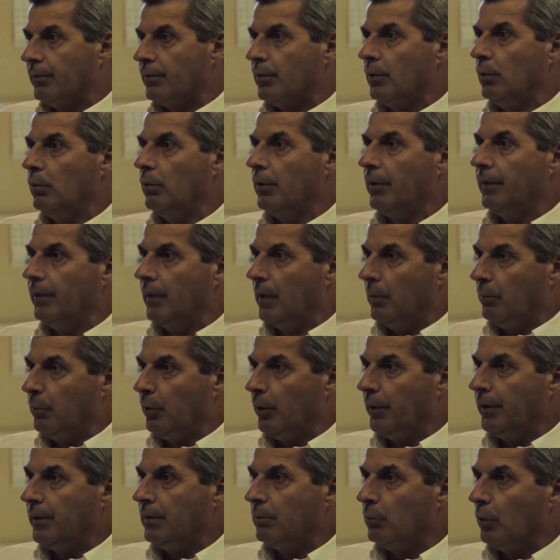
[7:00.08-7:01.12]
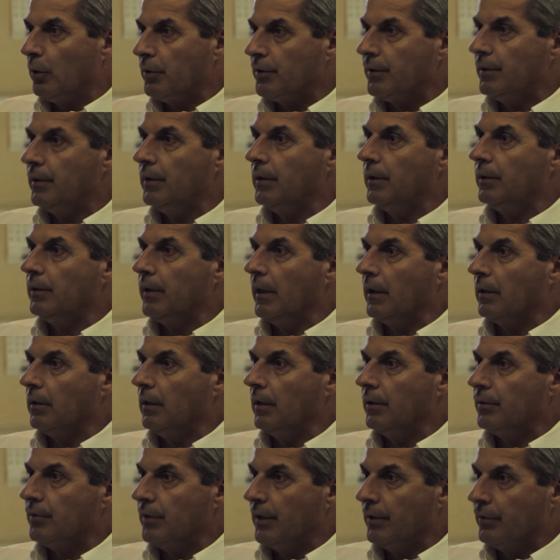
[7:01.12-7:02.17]
through with putting motion detect
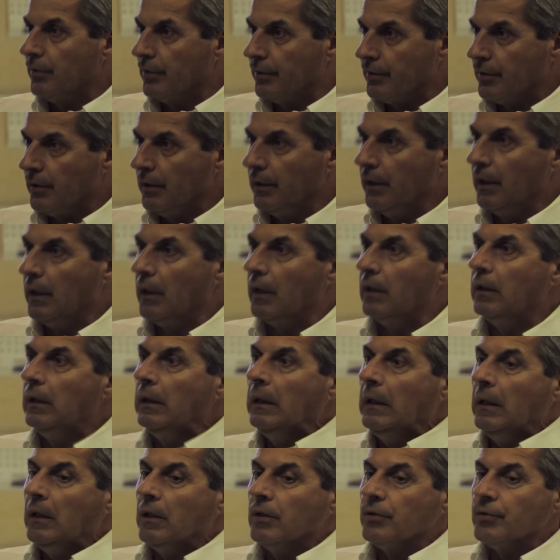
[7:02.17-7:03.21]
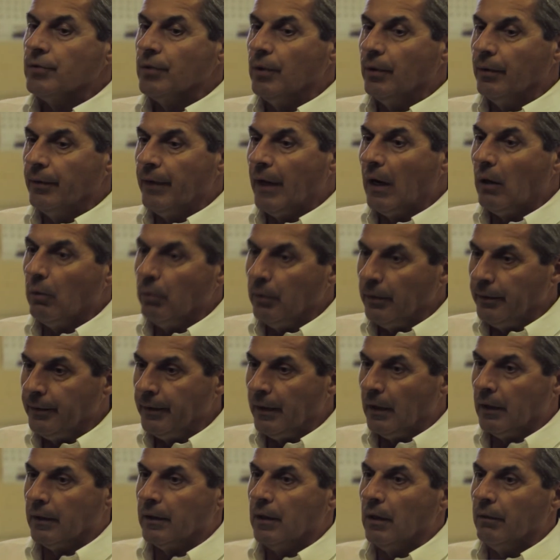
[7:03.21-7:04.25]
sensors in there, so that
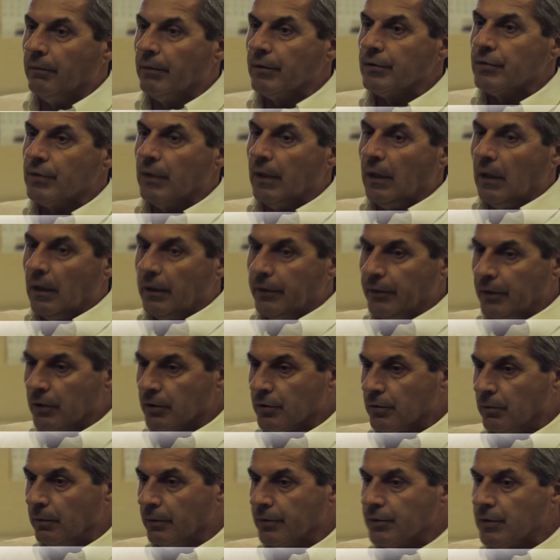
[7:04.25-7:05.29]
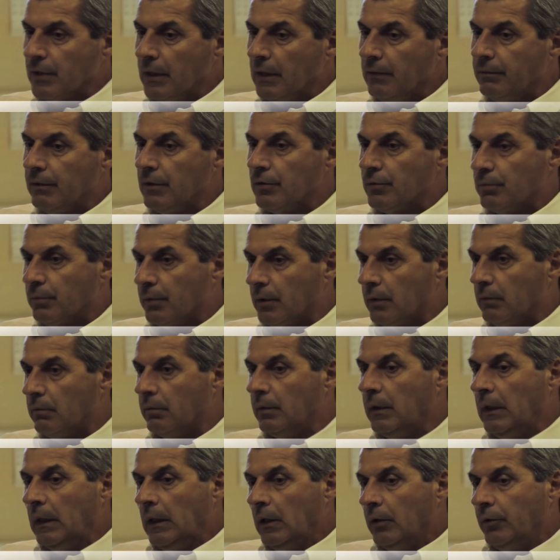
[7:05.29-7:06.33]
would give us additional savings where
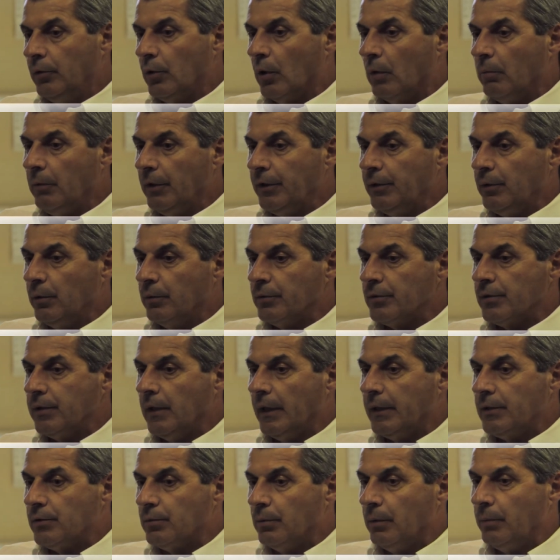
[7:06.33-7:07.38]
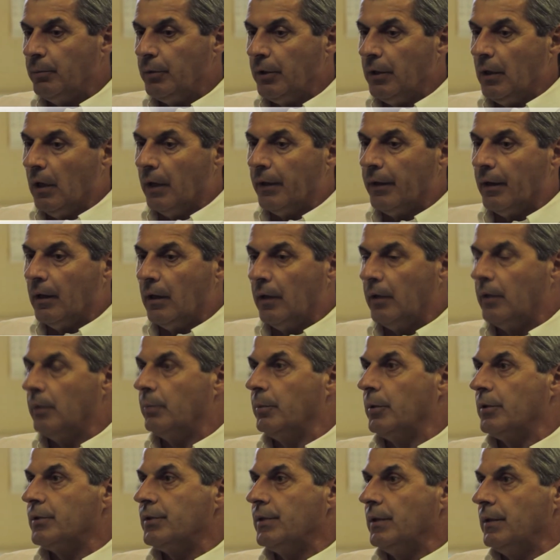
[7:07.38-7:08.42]
normally those lights would be on
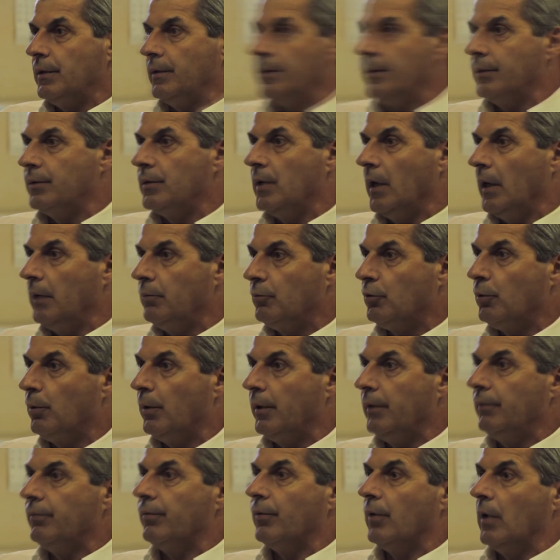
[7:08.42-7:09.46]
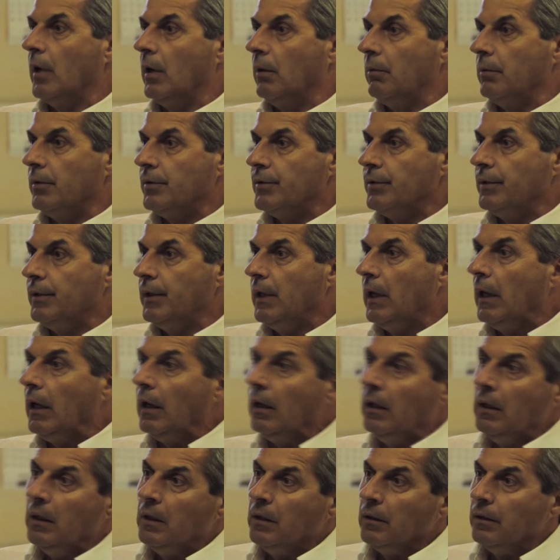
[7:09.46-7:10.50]
100% of the time, 24 hours a
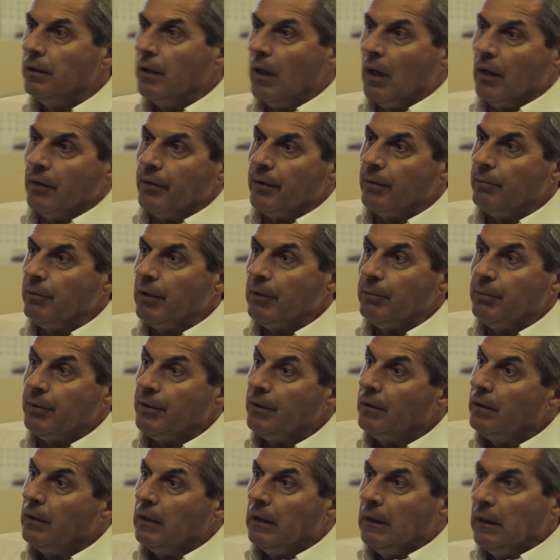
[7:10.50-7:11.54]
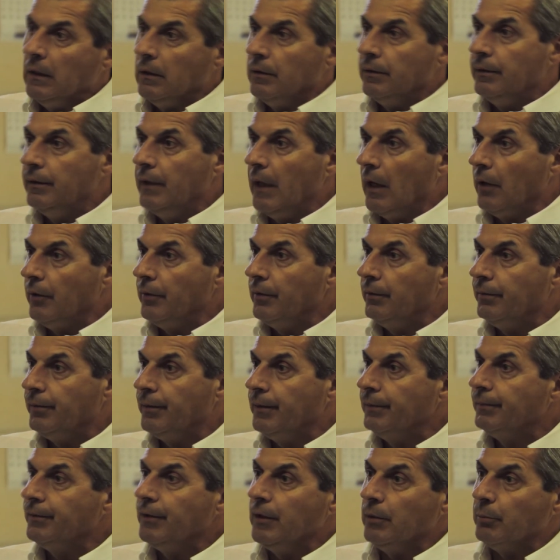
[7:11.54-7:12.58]
day. Now they may be down to
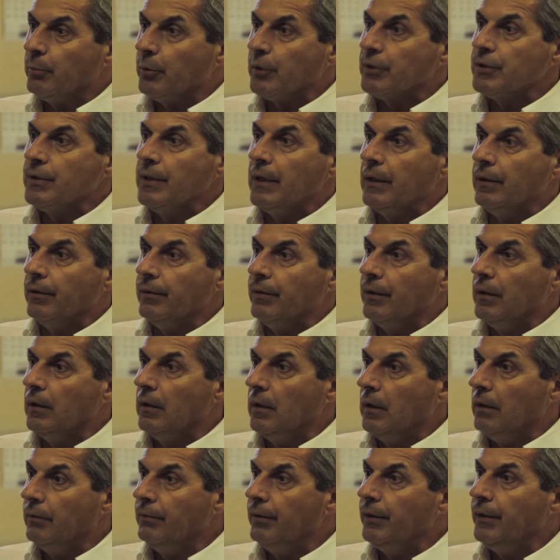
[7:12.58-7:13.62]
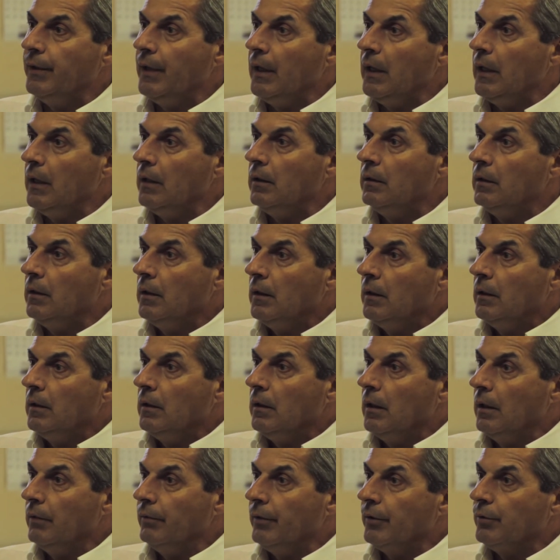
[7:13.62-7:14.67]
15% of the day,
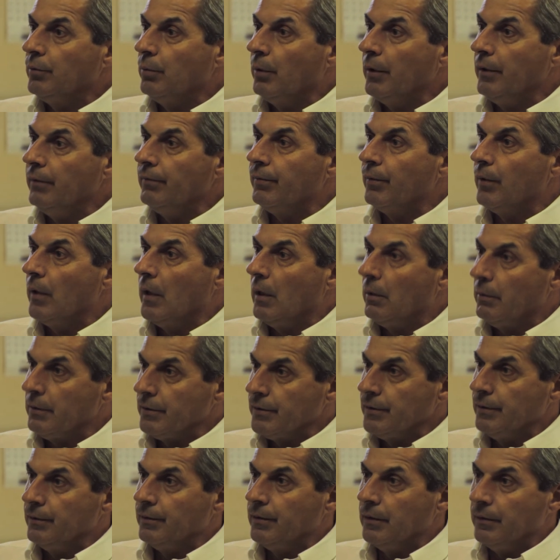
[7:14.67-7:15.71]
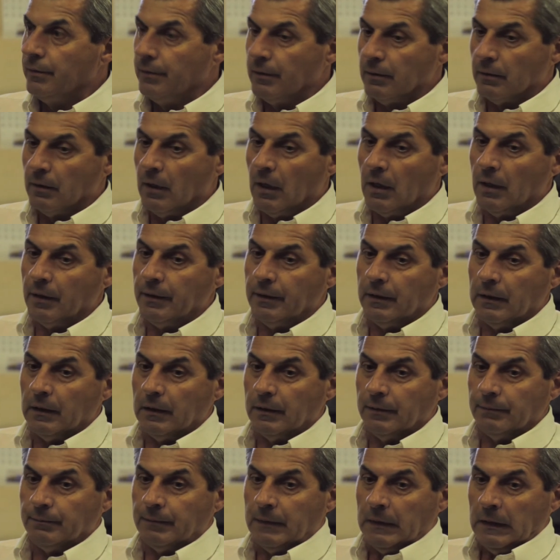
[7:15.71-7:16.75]
of the 24 hours that they're on,
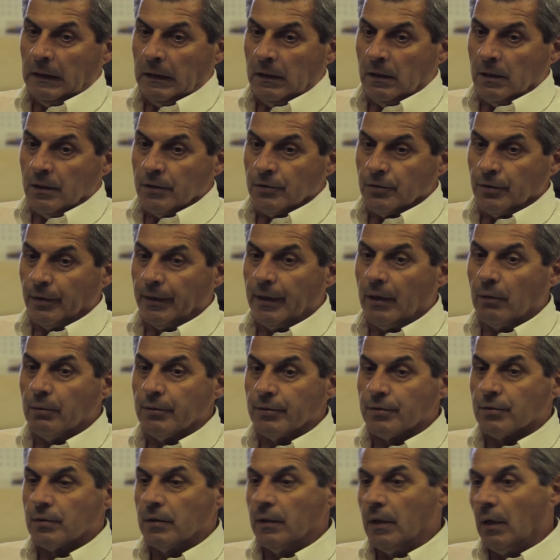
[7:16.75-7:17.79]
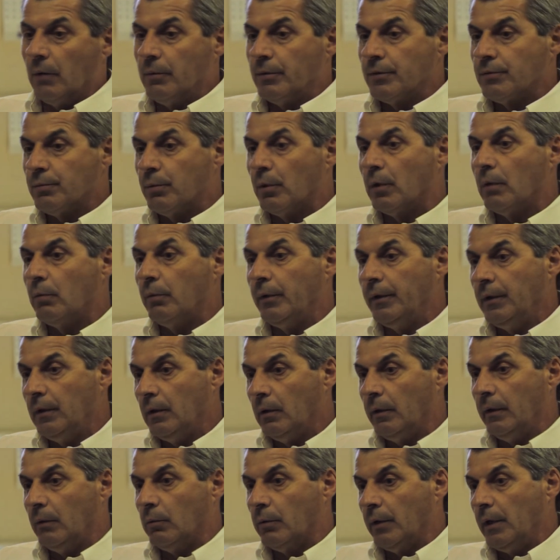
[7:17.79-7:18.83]
and so that was where we
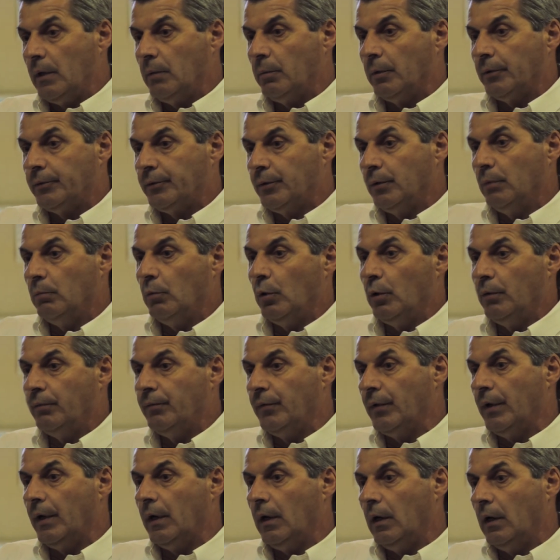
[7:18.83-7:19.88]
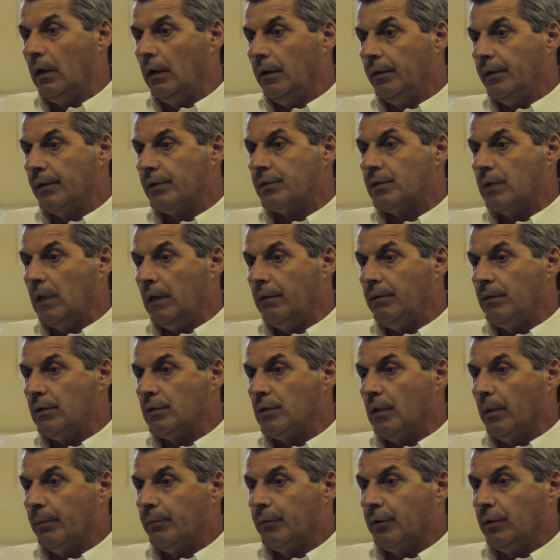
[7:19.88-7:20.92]
were able to move the
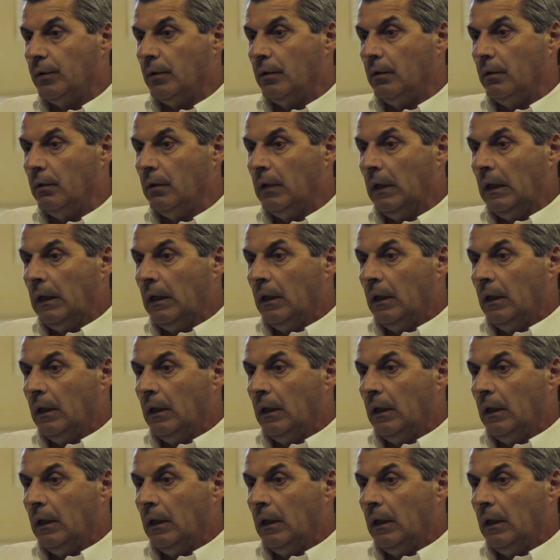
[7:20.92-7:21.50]
savings up to